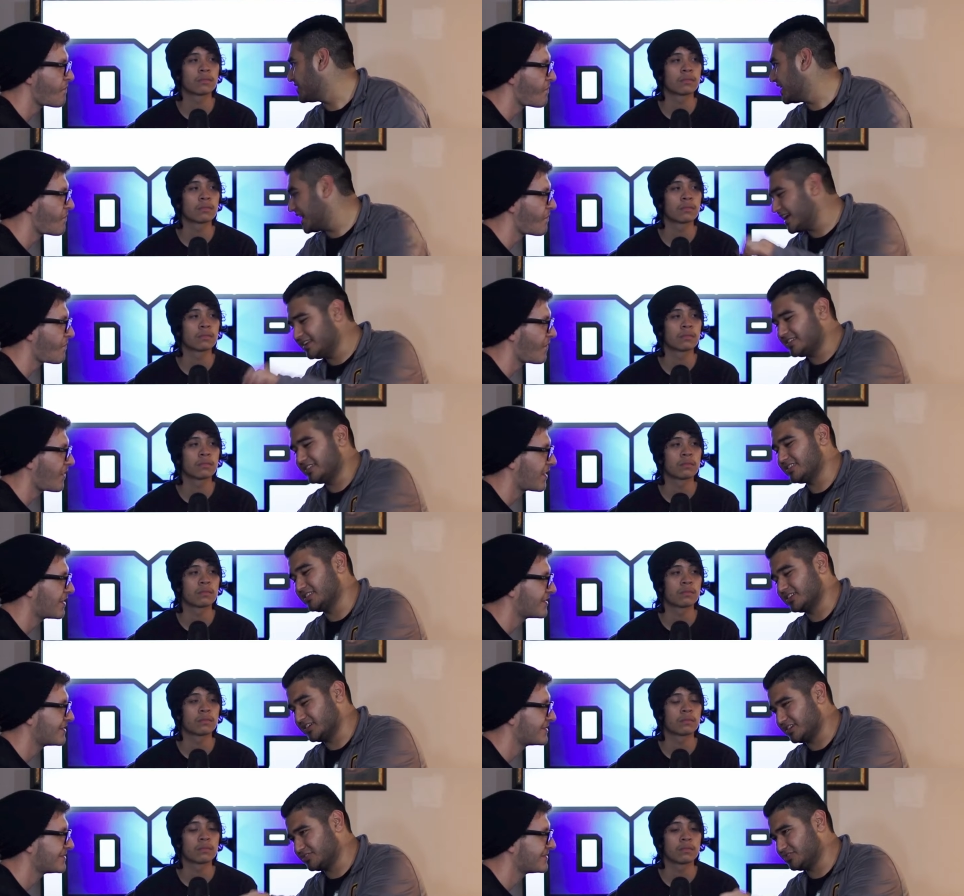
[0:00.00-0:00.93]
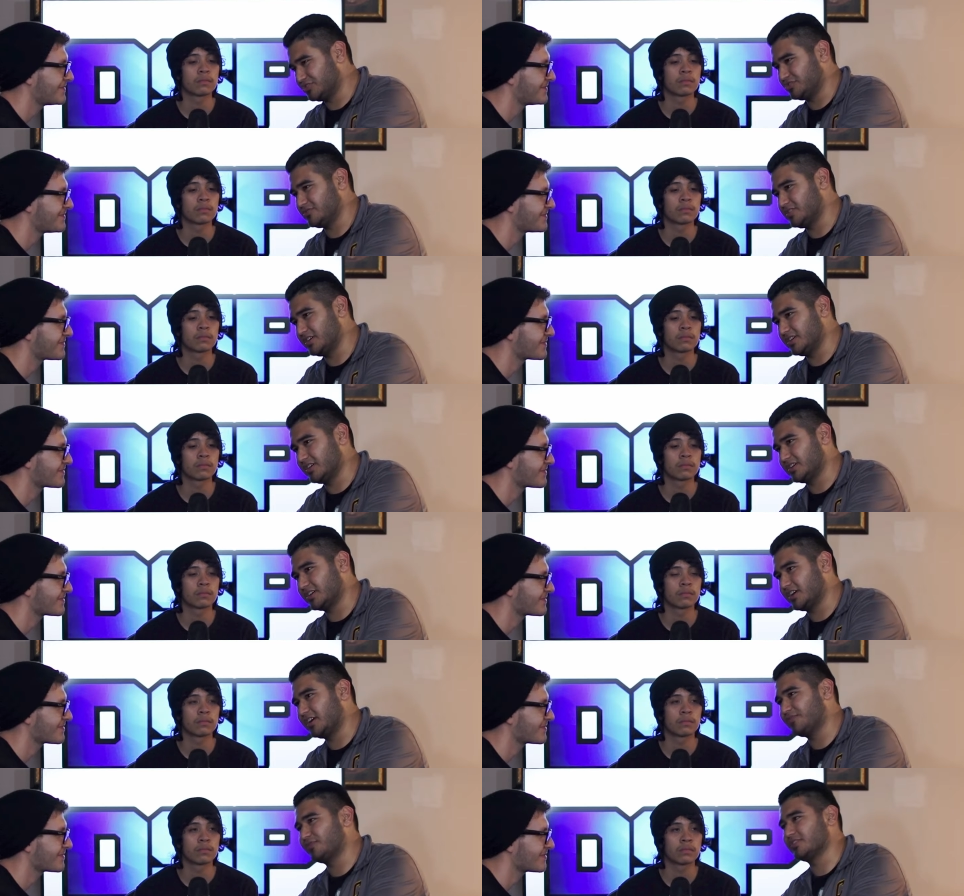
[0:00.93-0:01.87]
Speaker 1: They ended
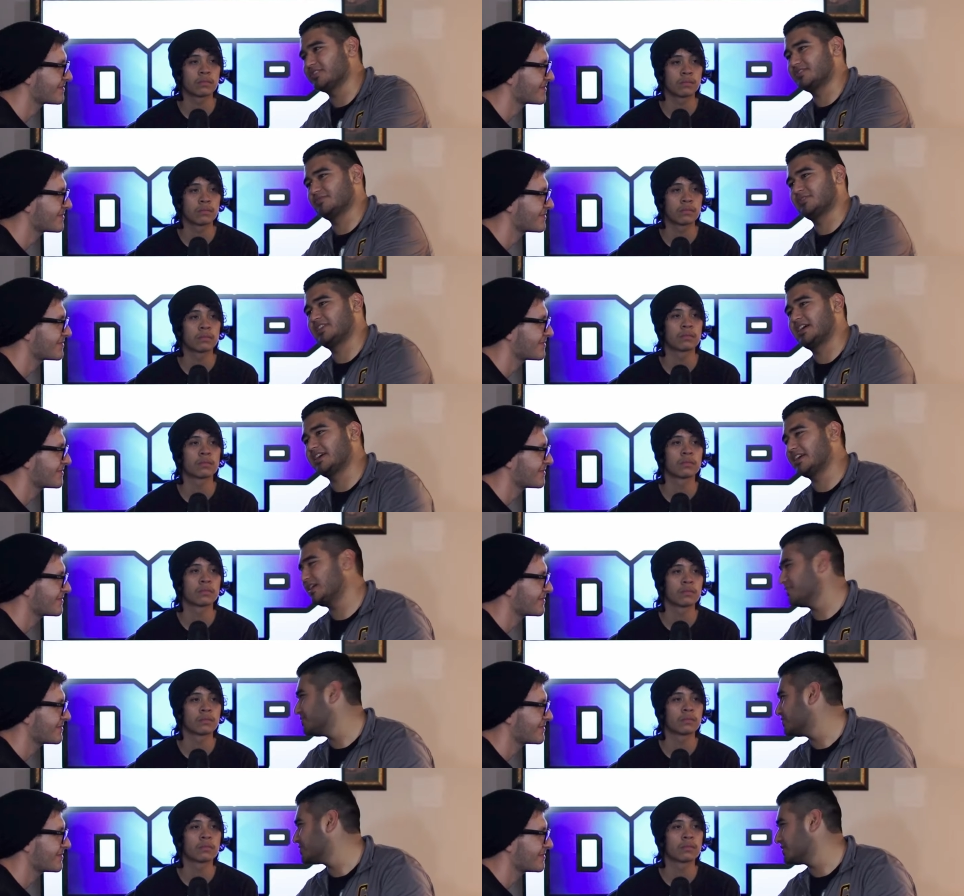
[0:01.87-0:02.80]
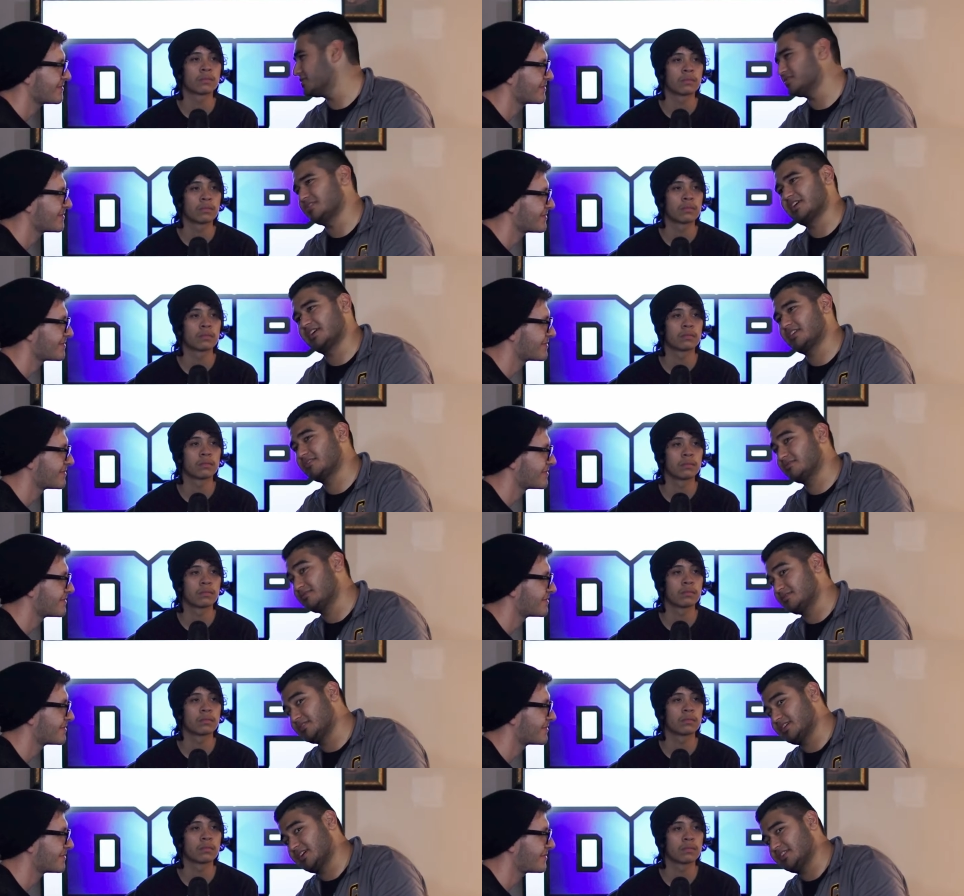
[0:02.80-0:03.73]
the conference with that game. So I was like,
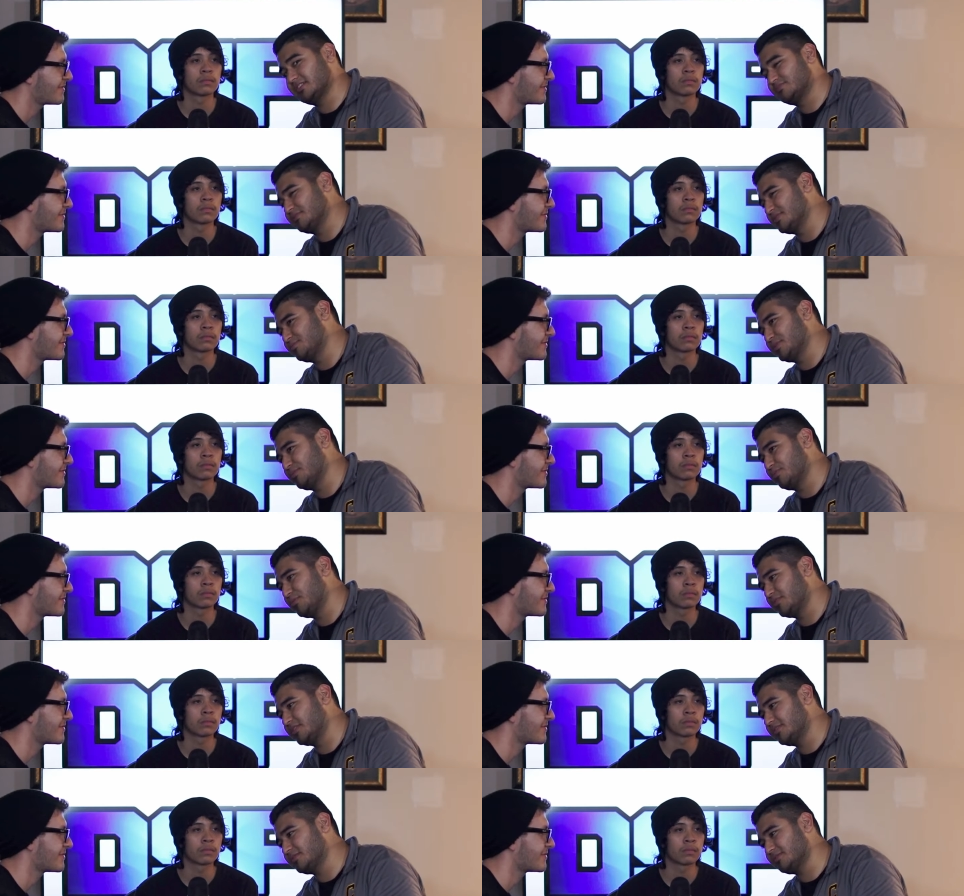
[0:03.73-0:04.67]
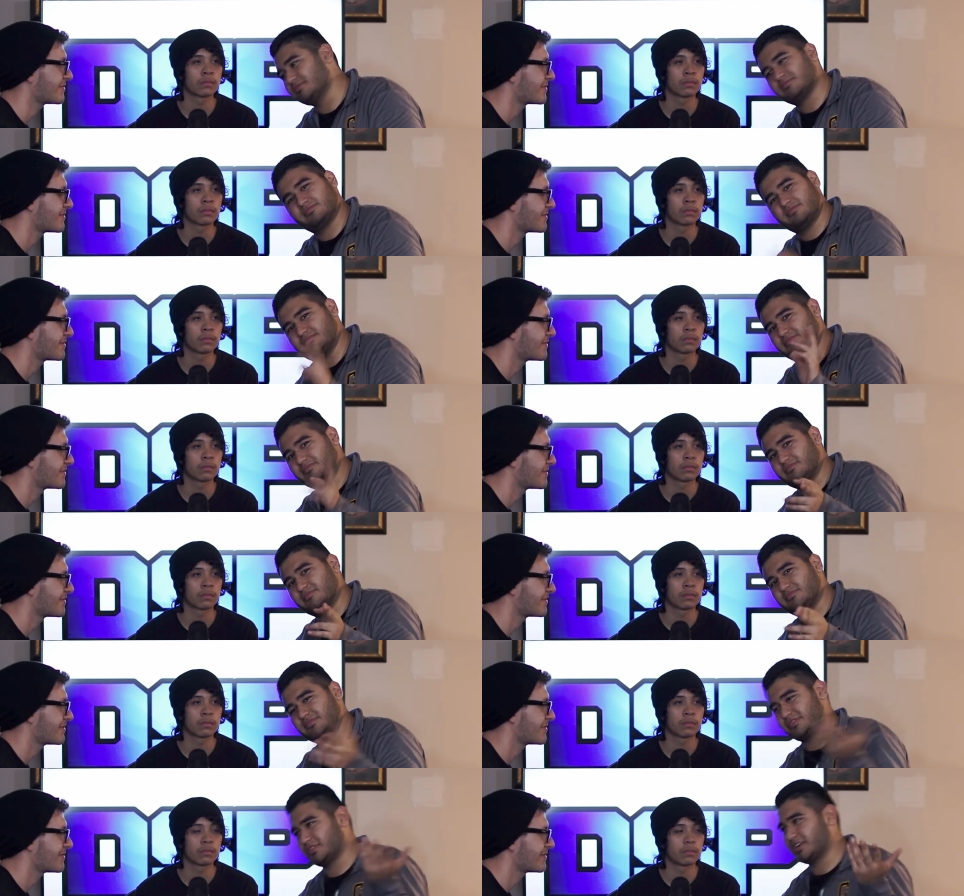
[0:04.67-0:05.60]
hey, this must be important.
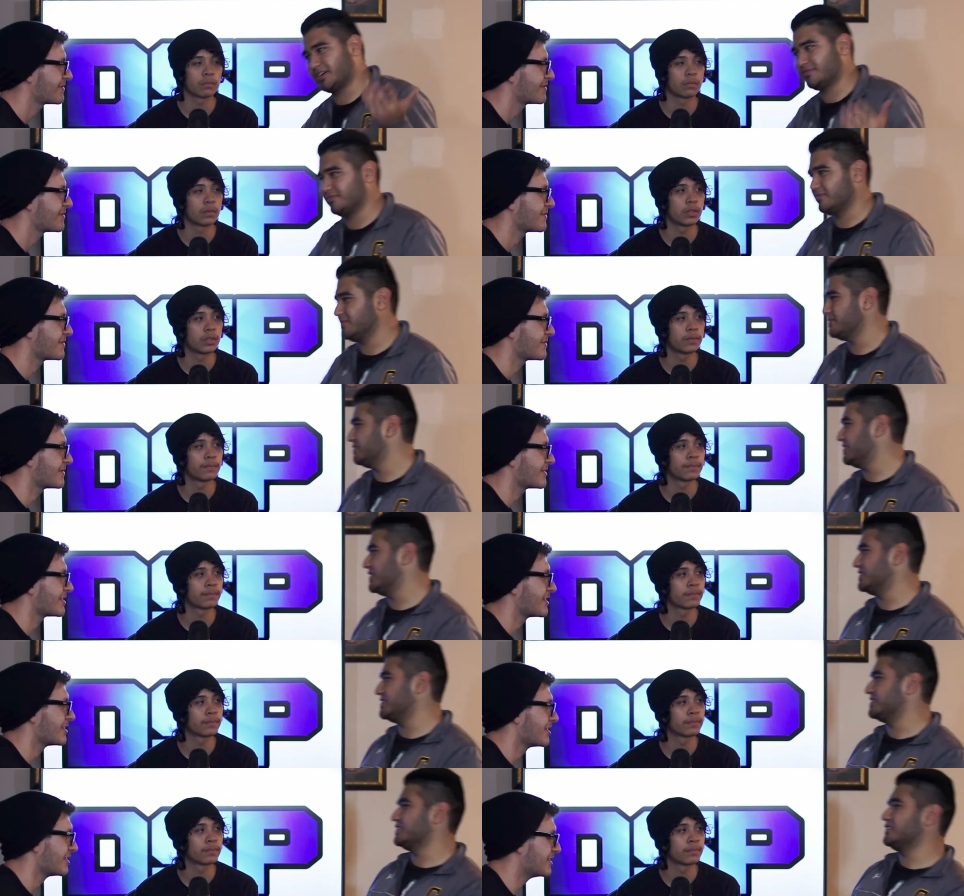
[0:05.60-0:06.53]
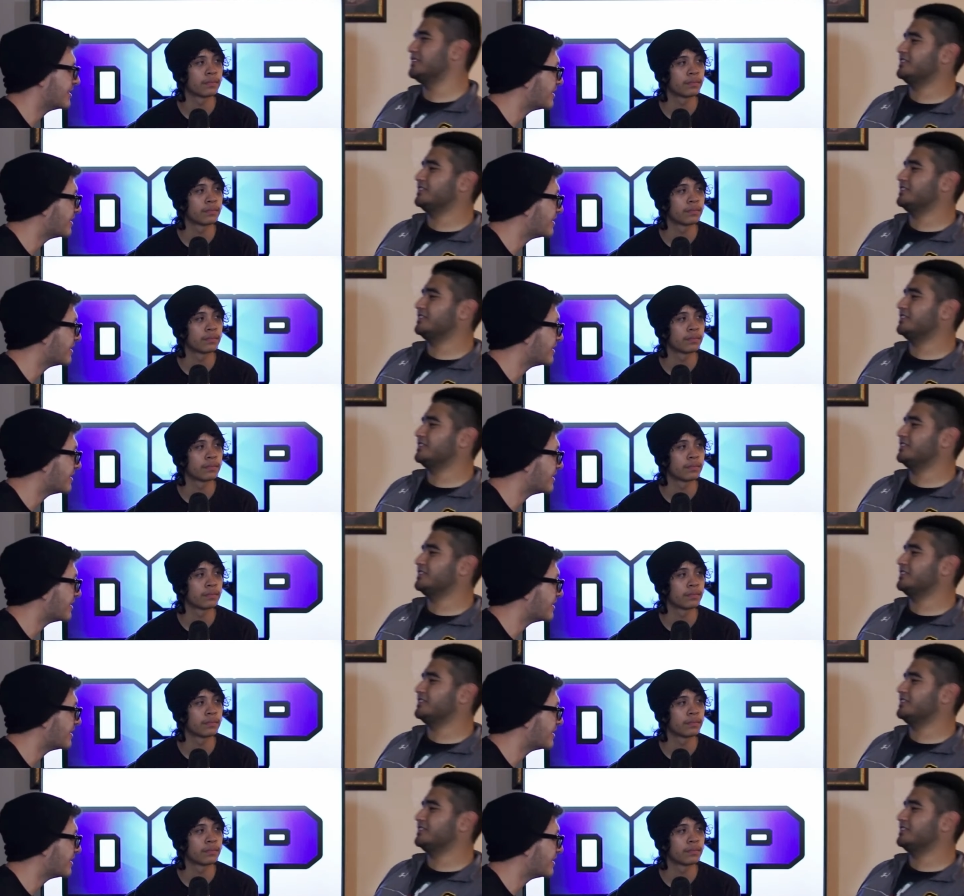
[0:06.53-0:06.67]
So yeah, that's